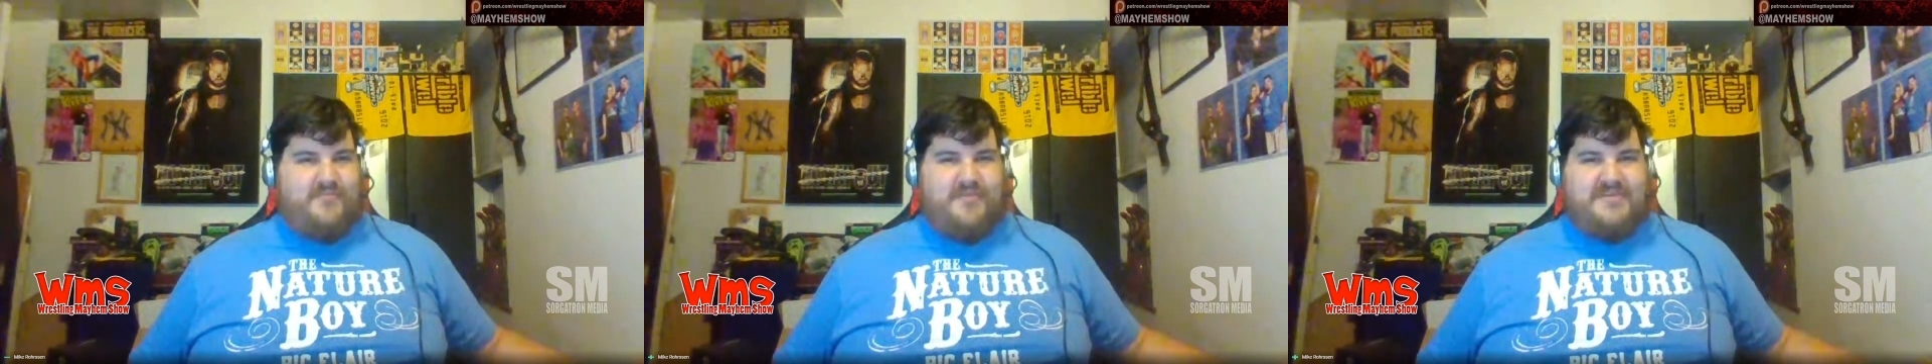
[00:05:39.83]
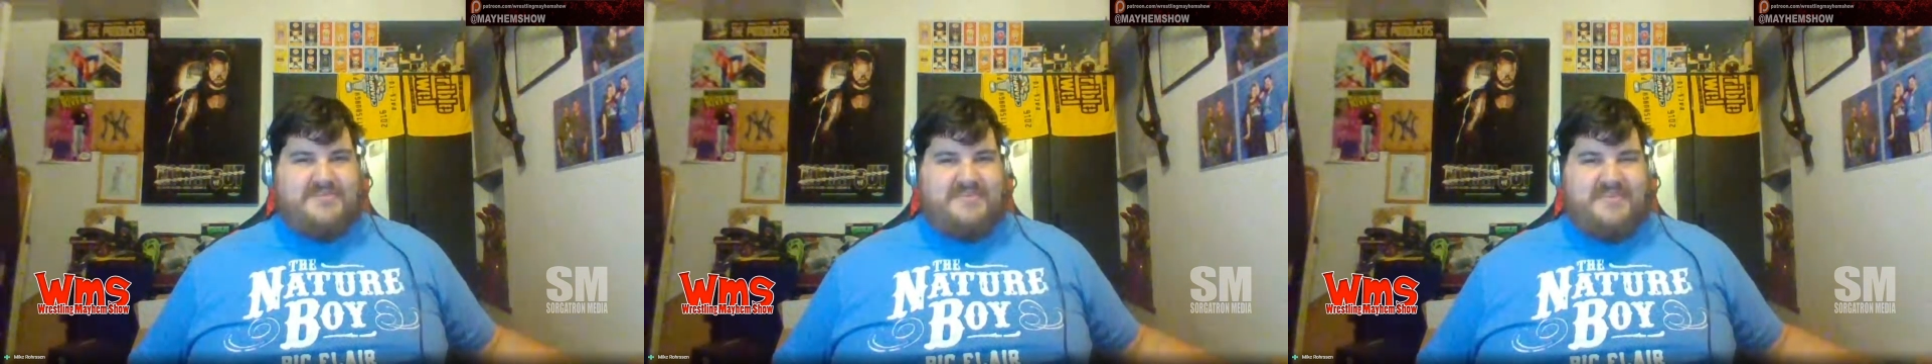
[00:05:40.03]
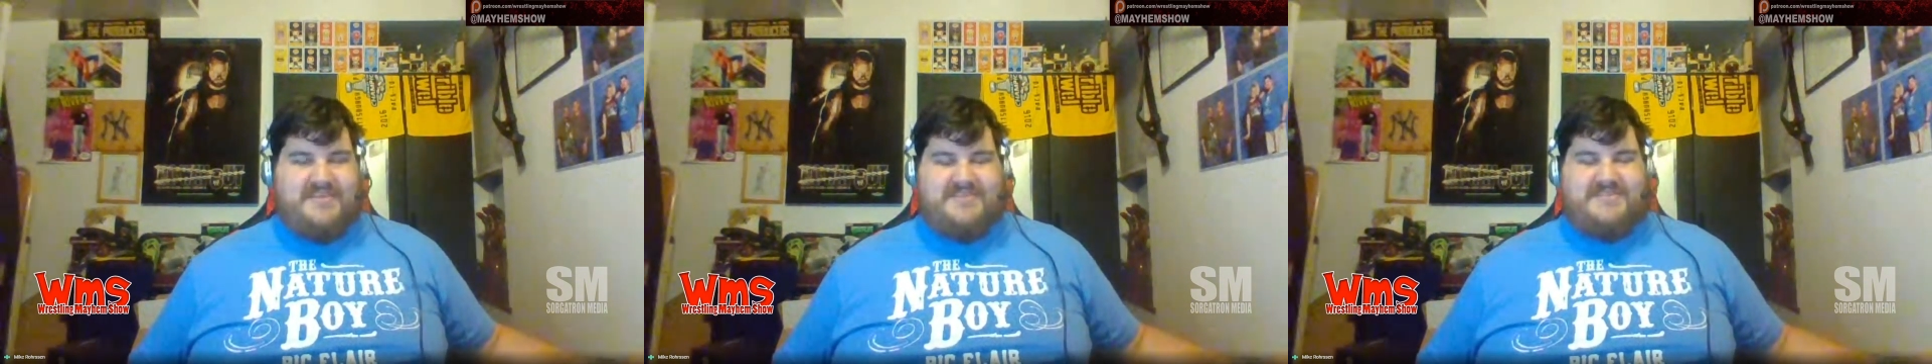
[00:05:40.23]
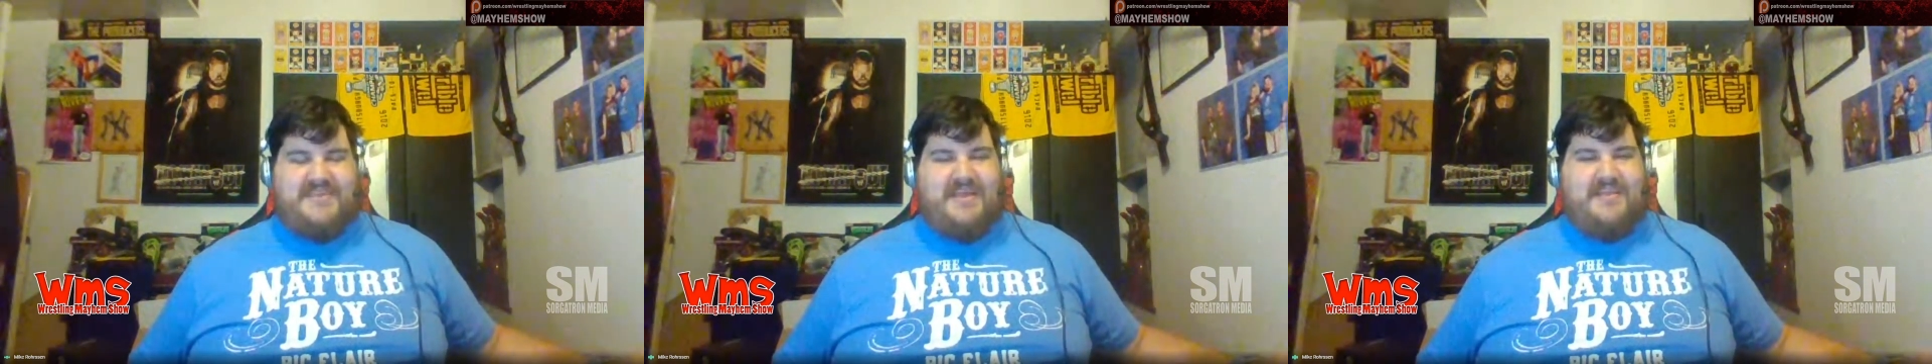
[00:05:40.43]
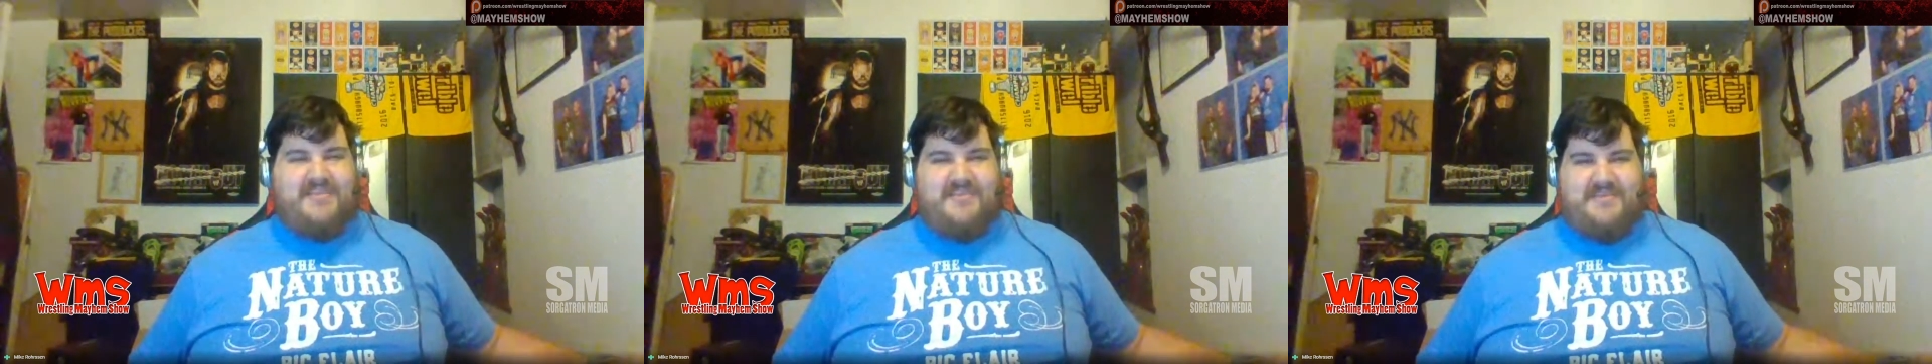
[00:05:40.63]
wasn't a
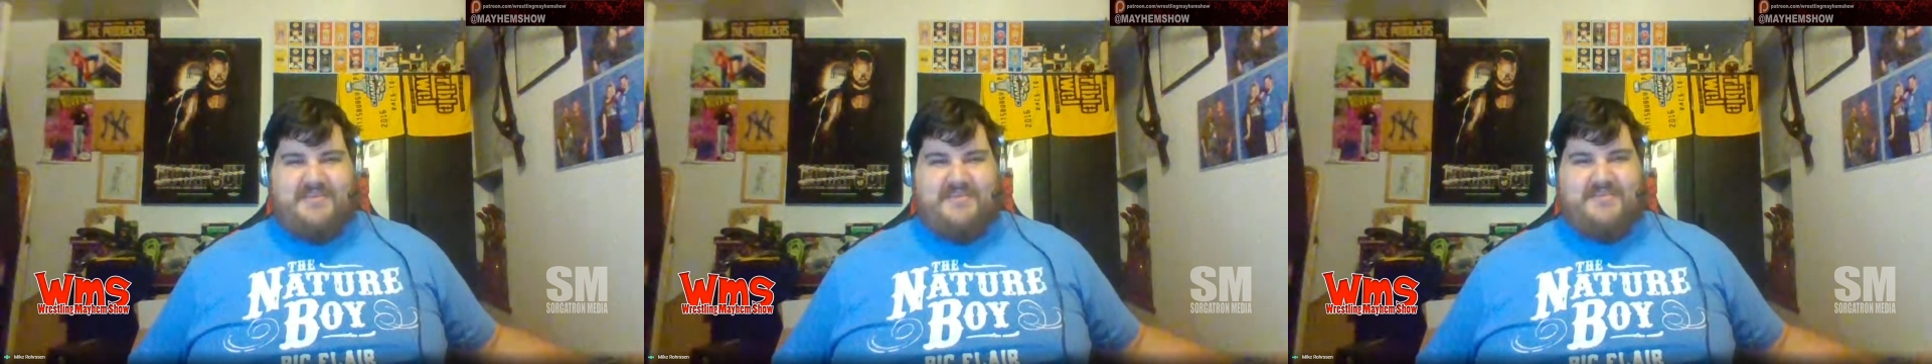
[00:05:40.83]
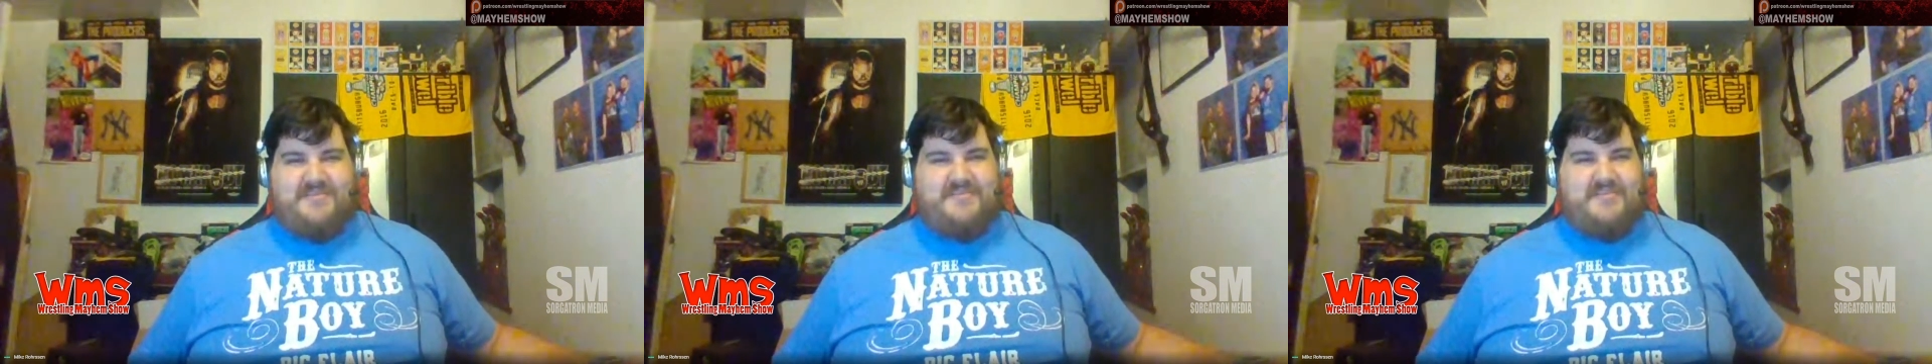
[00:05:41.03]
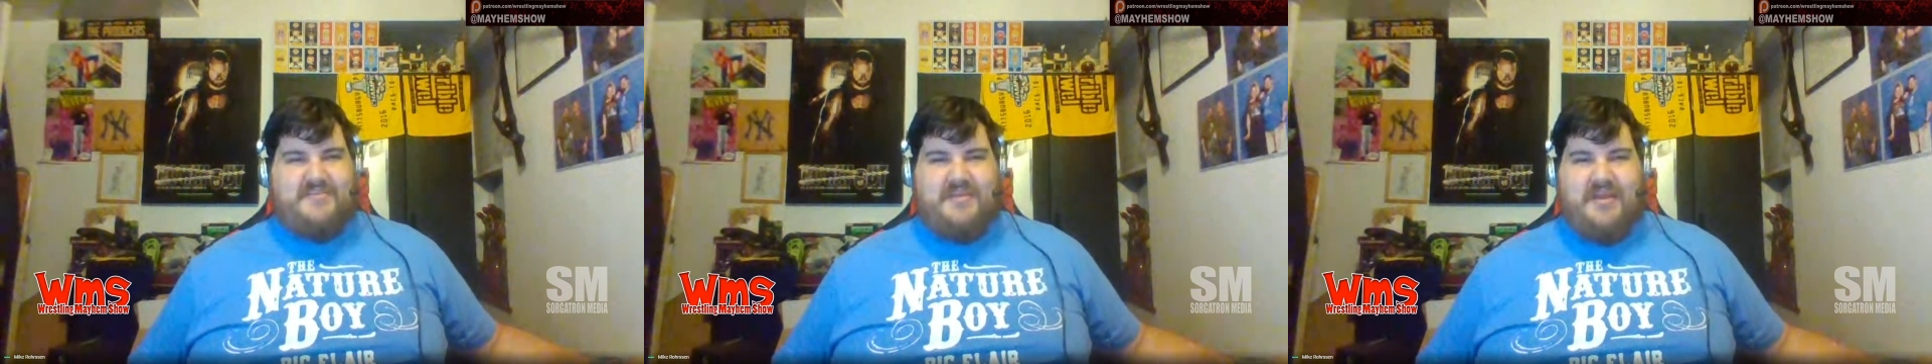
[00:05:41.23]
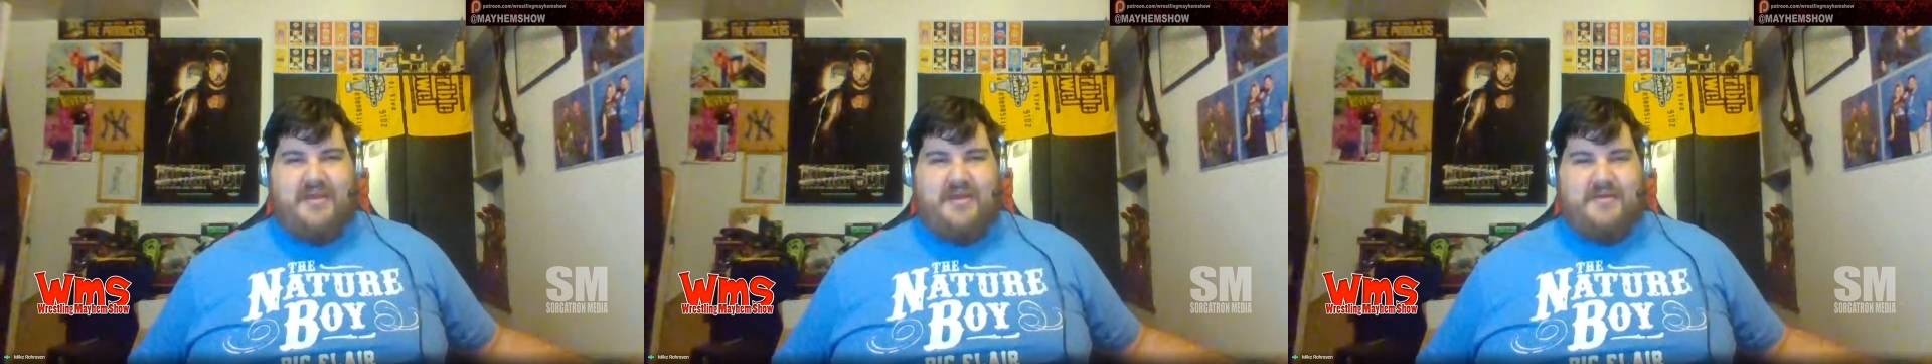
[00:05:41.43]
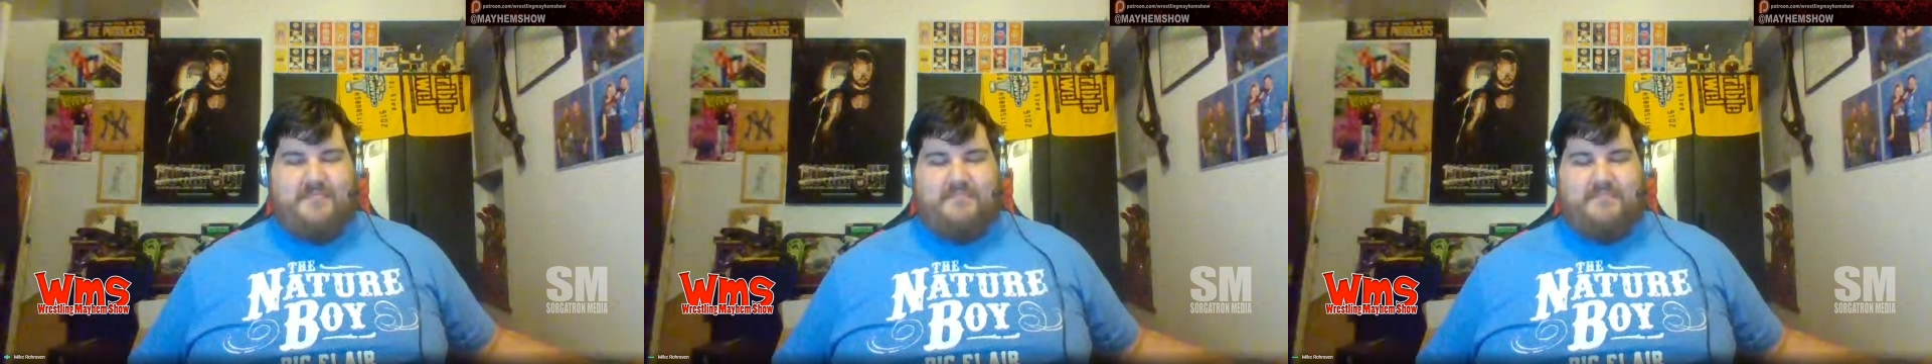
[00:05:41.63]
solid
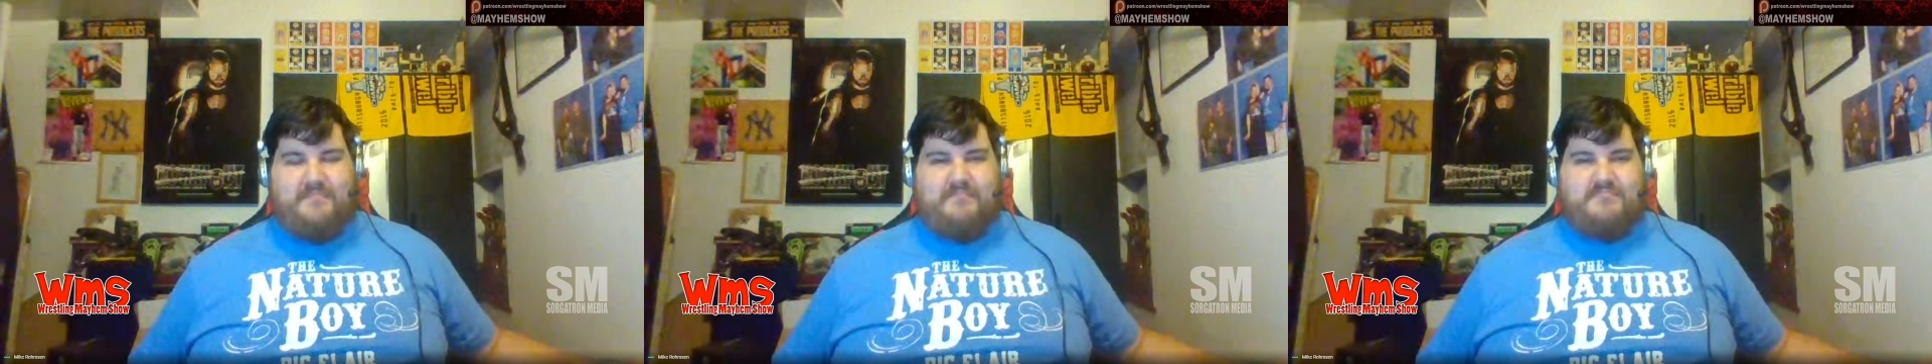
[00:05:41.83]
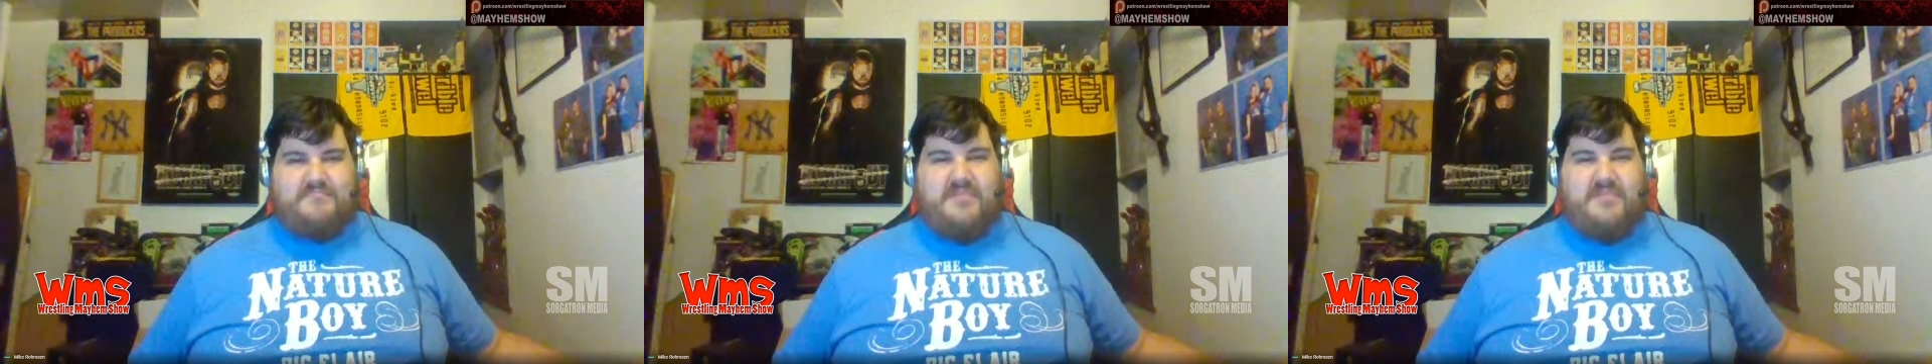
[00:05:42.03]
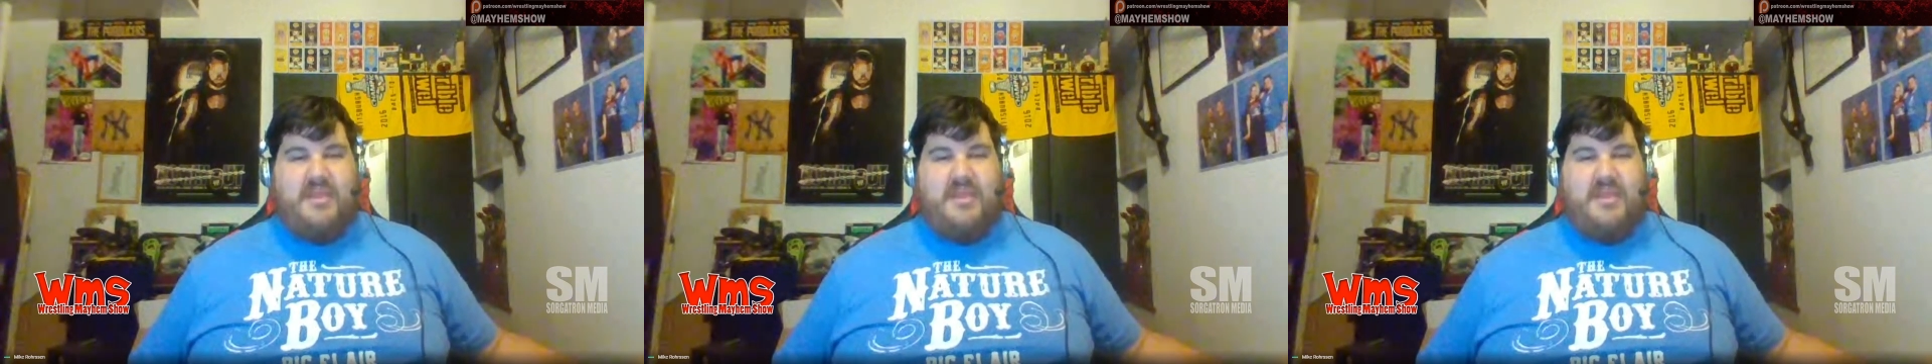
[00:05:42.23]
um